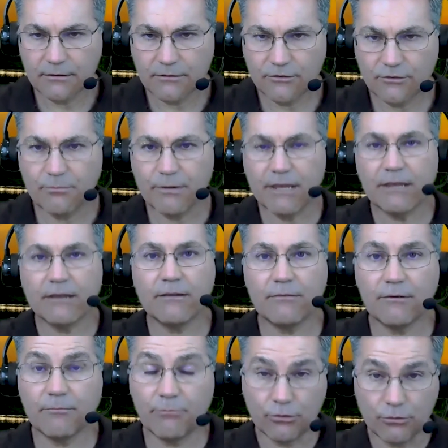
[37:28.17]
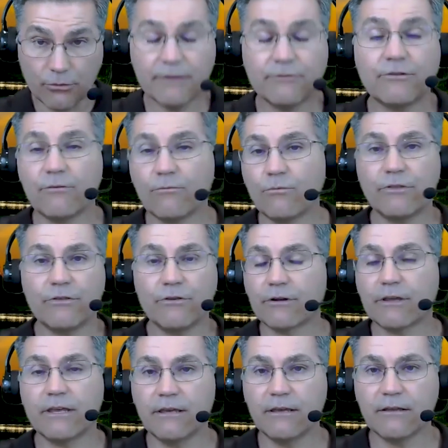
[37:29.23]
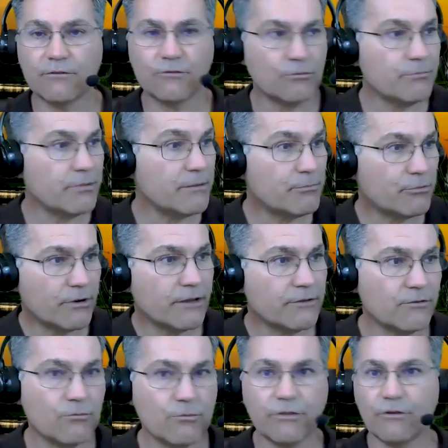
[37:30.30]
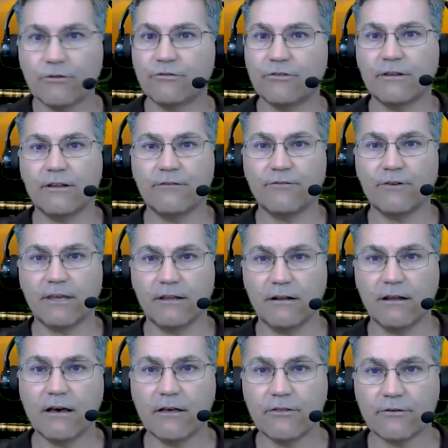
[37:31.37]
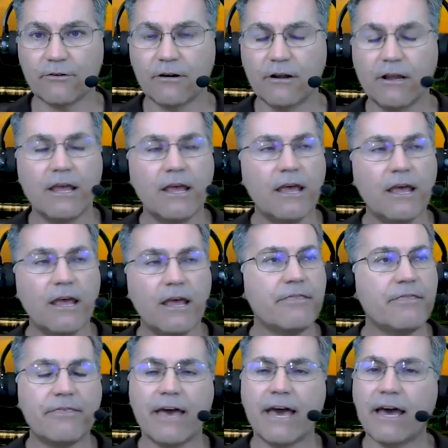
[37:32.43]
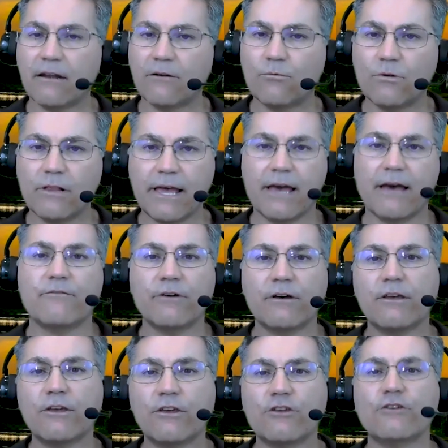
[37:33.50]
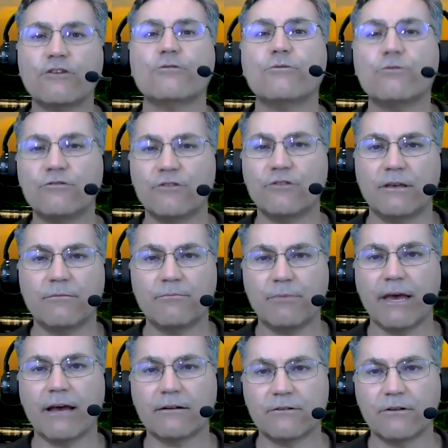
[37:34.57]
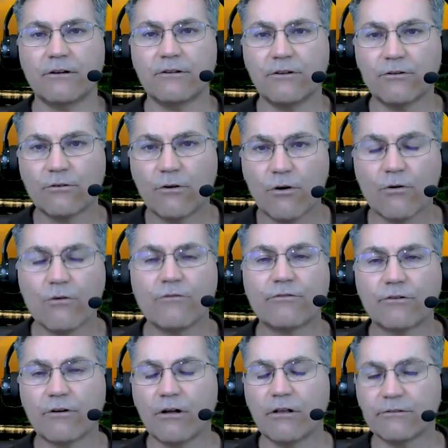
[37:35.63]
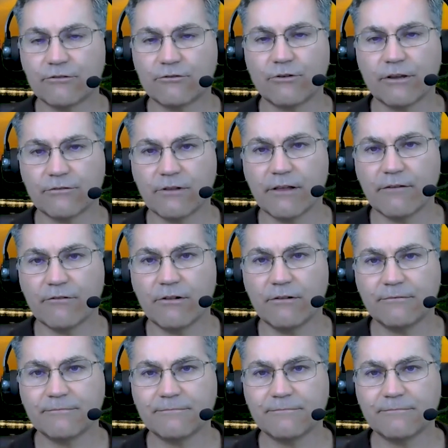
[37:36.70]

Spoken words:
to be present with your kids or be present with your significant other, that will have a huge impact on your overall stress level.